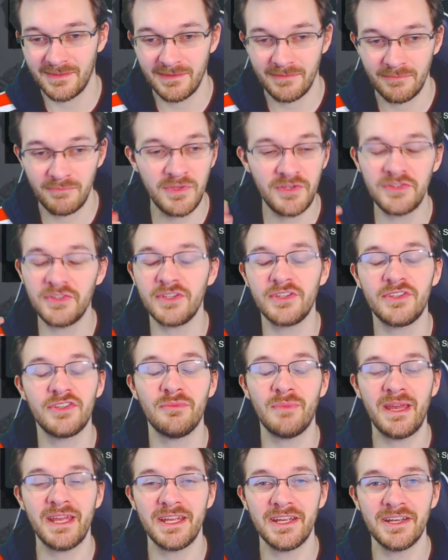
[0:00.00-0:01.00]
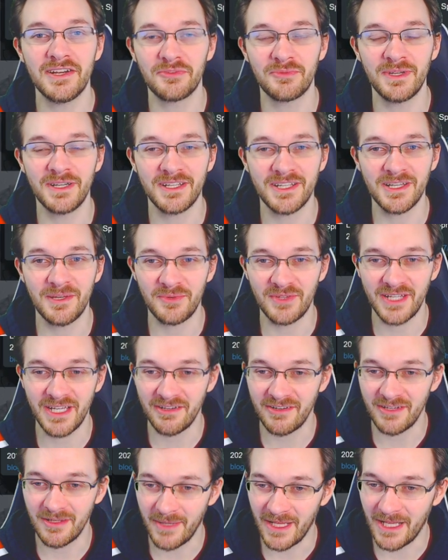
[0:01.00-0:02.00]
music to my ears when it comes to
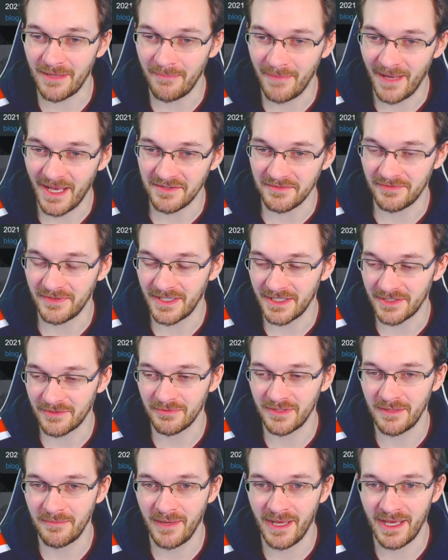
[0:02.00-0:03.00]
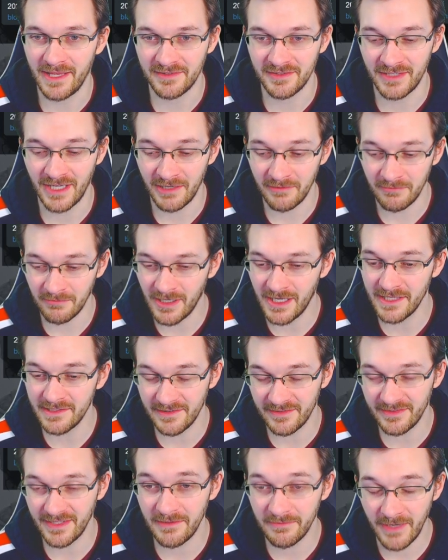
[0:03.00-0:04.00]
hearing about a Mass Effect remaster. I
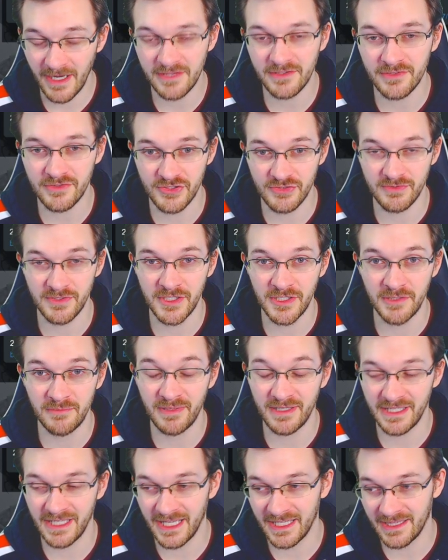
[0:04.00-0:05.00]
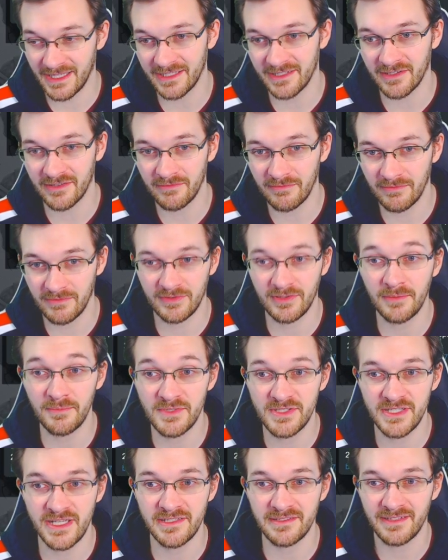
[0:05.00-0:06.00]
wanted to say rather true, but again, like, there are
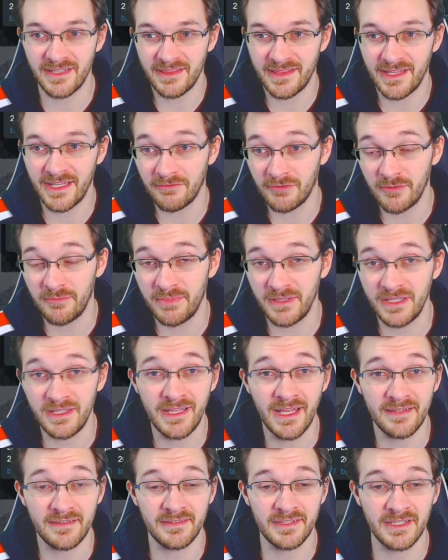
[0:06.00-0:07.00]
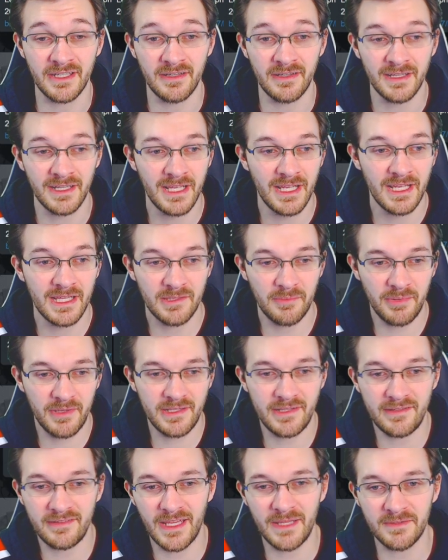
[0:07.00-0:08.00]
some changes I think would be necessary to
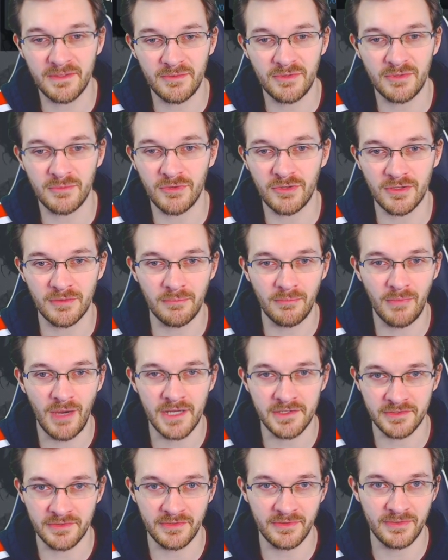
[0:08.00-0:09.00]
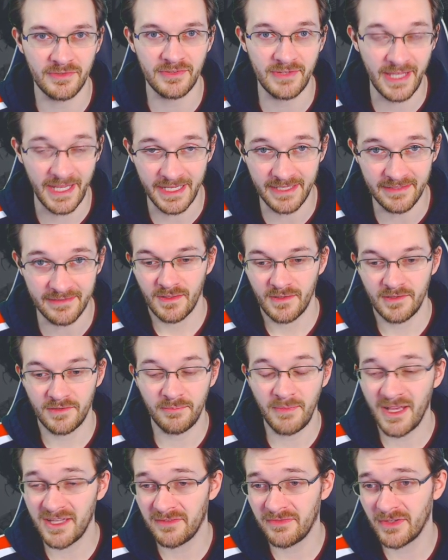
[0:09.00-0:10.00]
bring these games up to a more modern state.
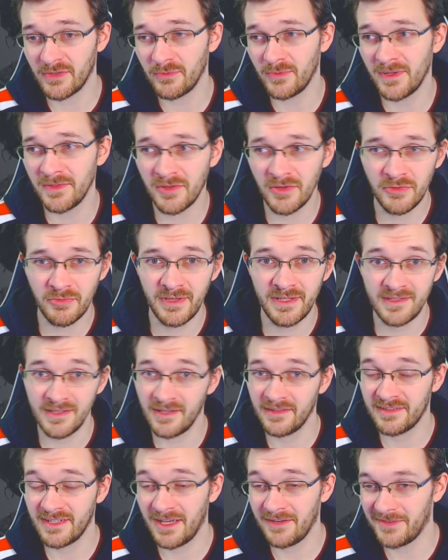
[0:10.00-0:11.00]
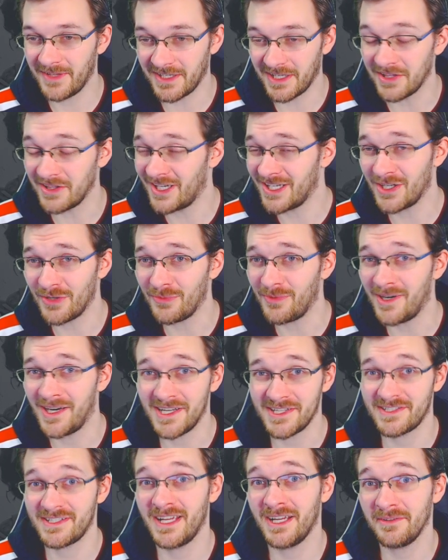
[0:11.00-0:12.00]
Because Mass Effect one through three does have like a lot of
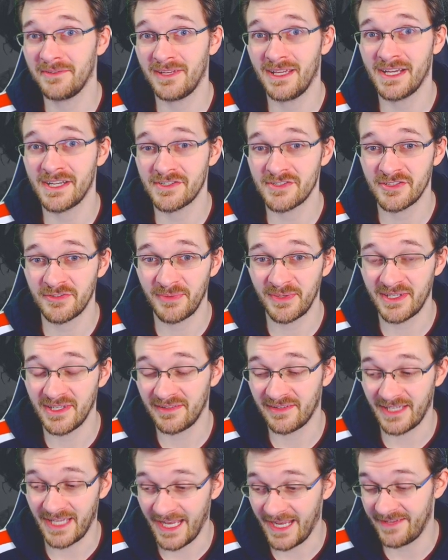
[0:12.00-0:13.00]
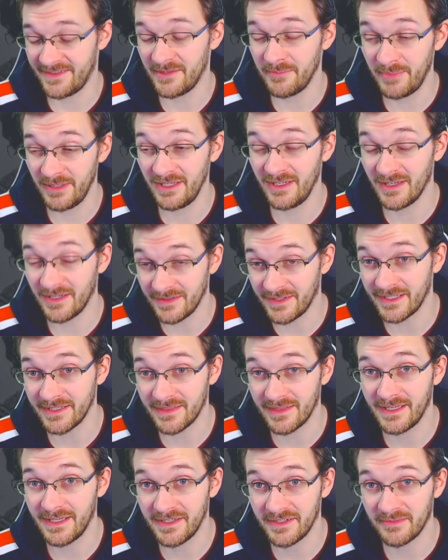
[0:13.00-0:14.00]
washed out textures because they had to be on
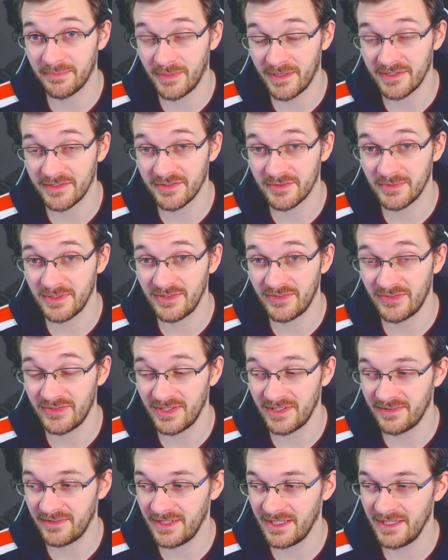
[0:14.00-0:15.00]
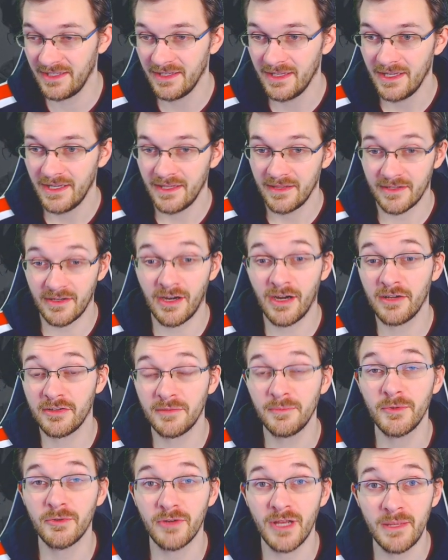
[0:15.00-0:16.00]
like the Xbox three sixty. There are
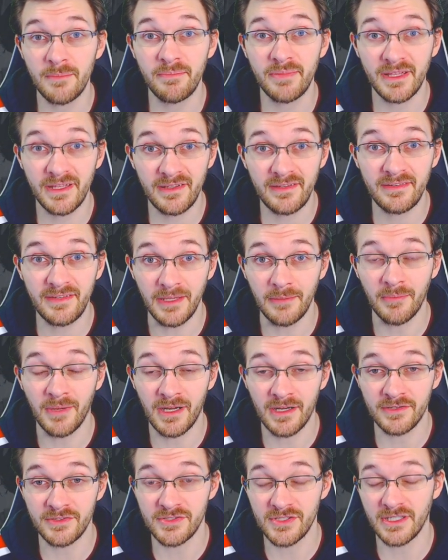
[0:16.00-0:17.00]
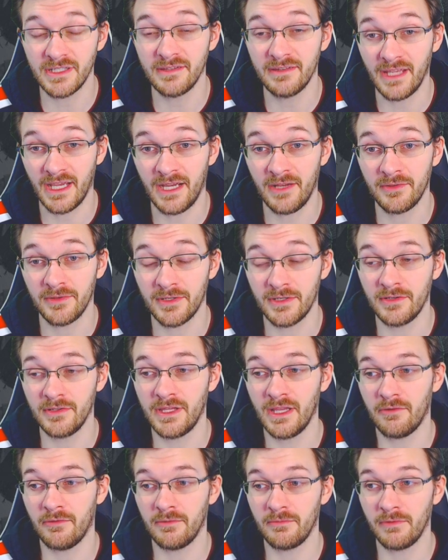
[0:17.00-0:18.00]
some great P C mods you can
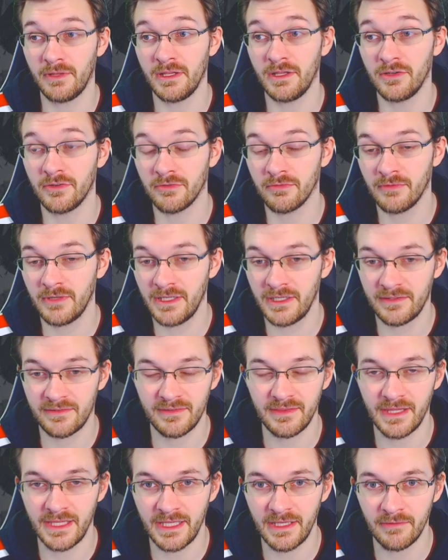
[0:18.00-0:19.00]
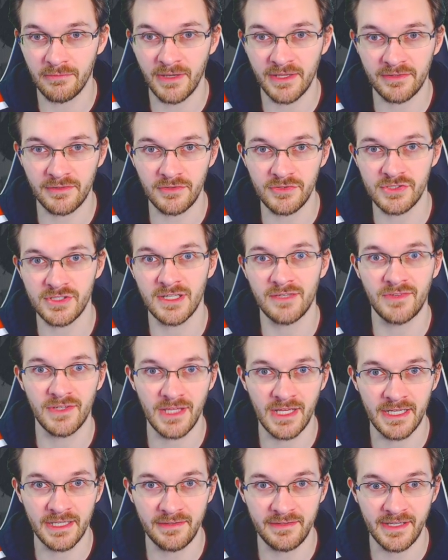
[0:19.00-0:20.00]
download that will increase the resolution of a
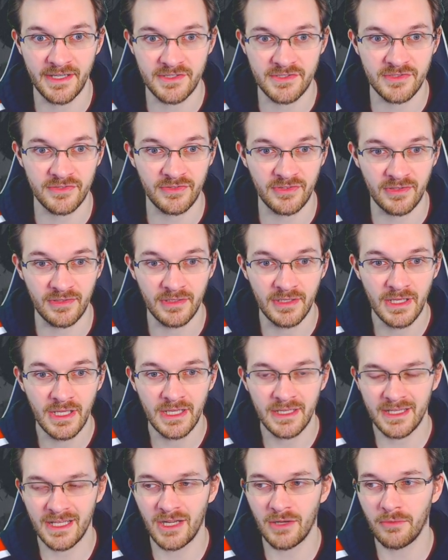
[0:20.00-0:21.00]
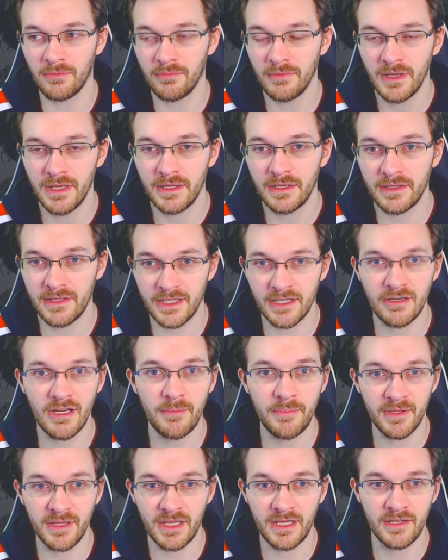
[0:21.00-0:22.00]
lot of textures to kind of clear
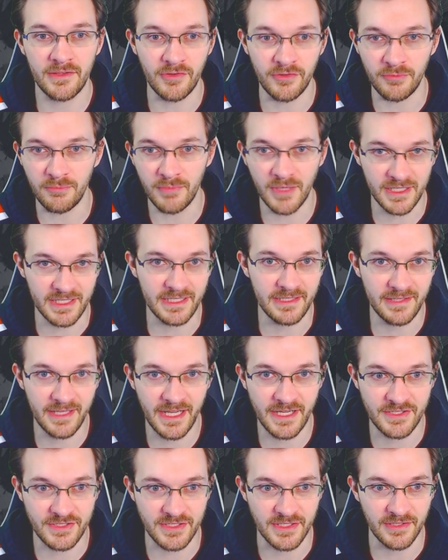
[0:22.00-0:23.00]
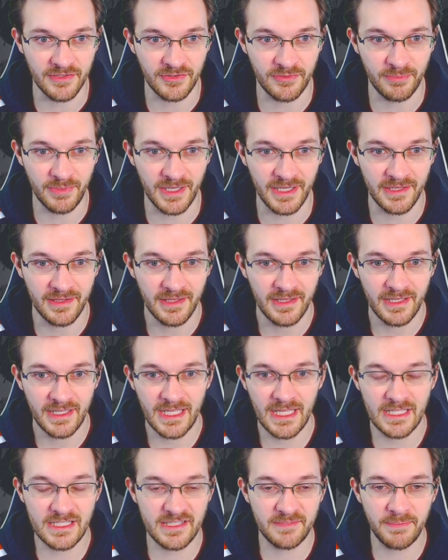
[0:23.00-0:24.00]
up a lot of those muddy textures, but
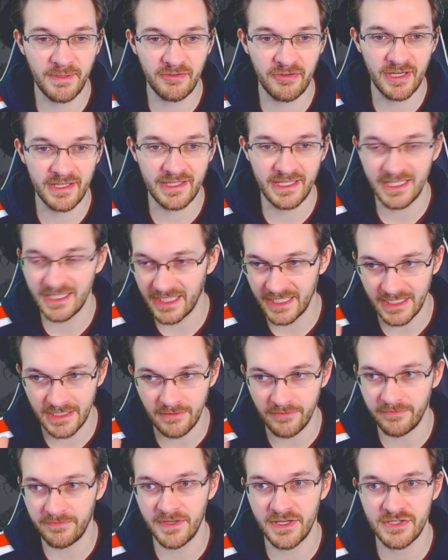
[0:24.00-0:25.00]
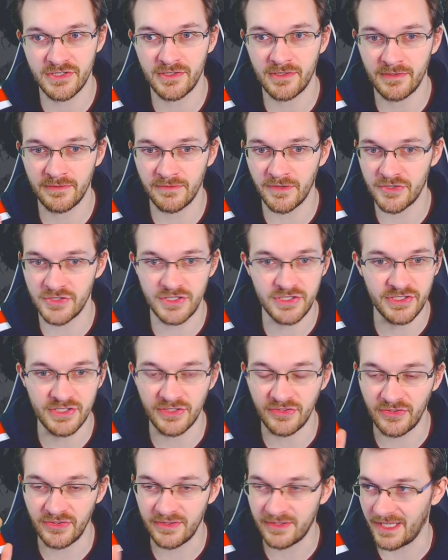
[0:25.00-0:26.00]
it'd just be great to get like an official version you
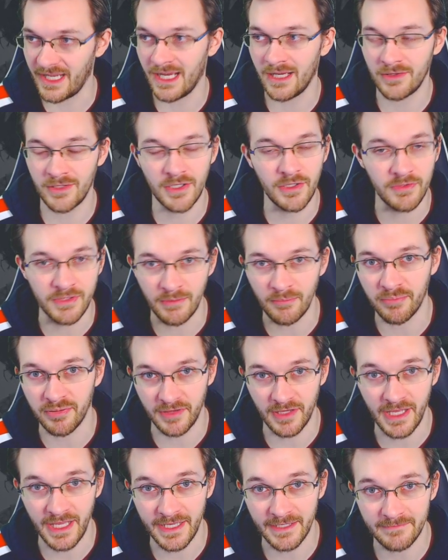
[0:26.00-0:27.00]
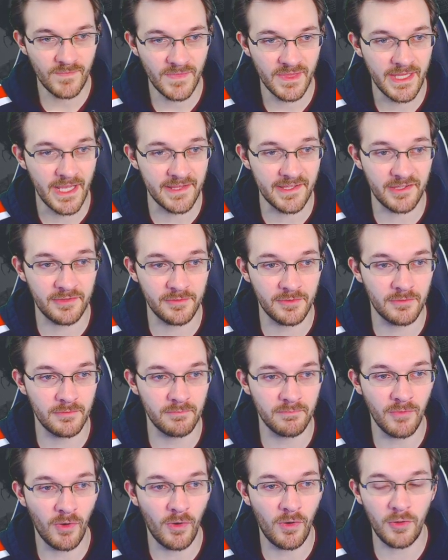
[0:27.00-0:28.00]
just download and play. Now, this
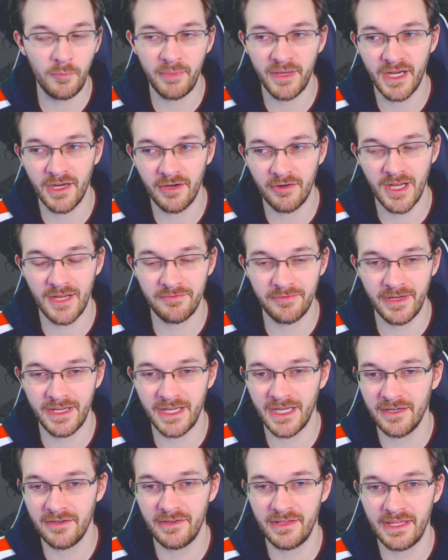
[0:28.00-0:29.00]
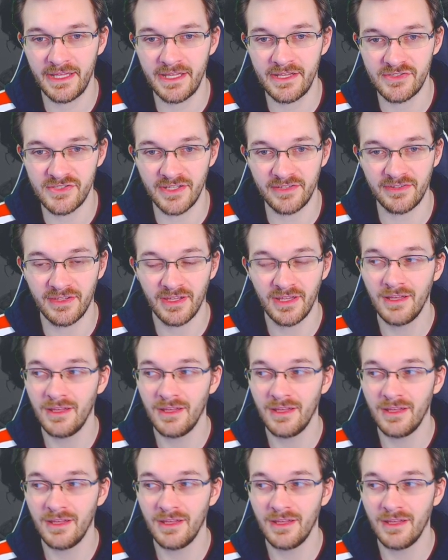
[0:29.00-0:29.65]
whole paragraph right here is just